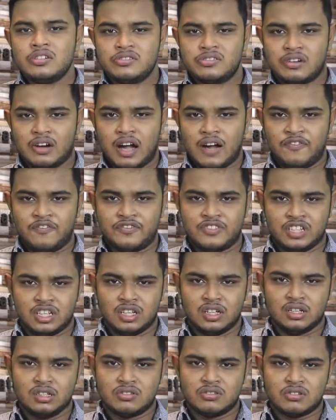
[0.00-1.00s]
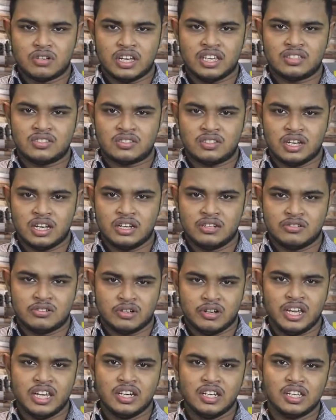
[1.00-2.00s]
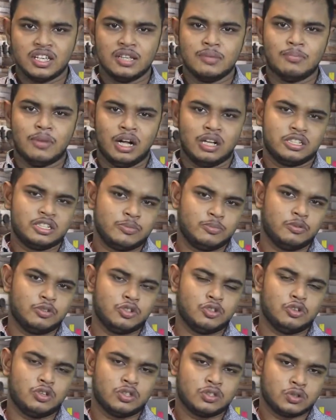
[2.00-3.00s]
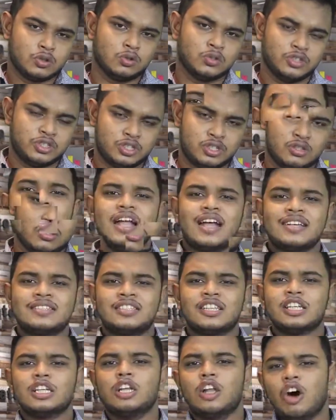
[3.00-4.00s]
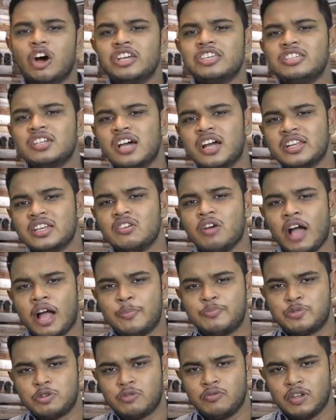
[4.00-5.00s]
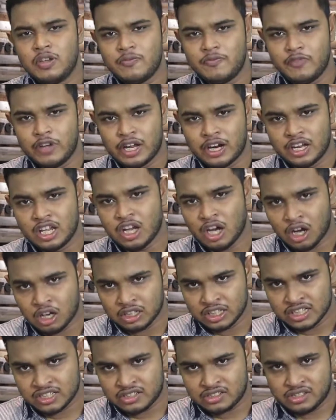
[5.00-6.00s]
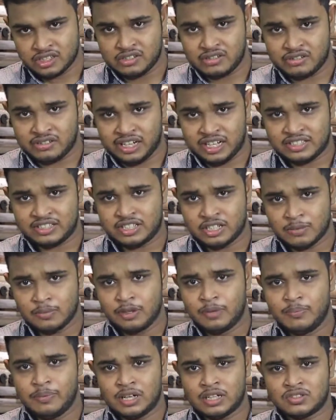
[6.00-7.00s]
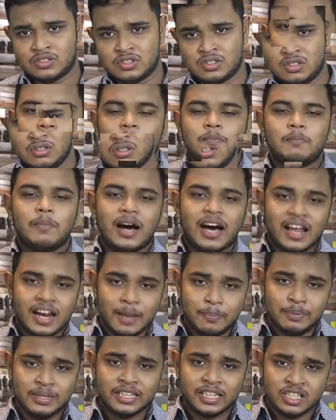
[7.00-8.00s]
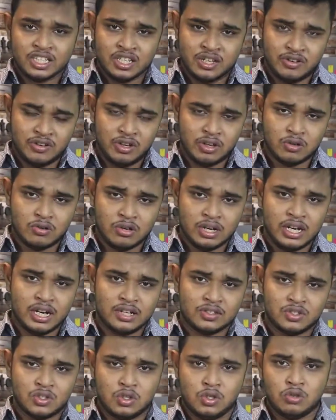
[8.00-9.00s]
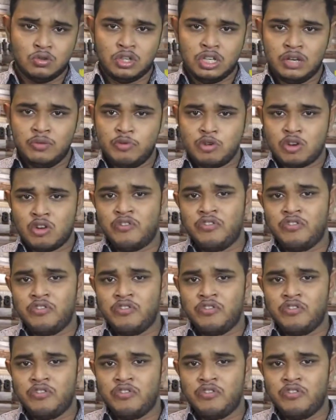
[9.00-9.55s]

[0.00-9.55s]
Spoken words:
drafting, test and training in multiple choice questions. As a lawyer, you have to be very honest and trustable person. Bar application requires to give your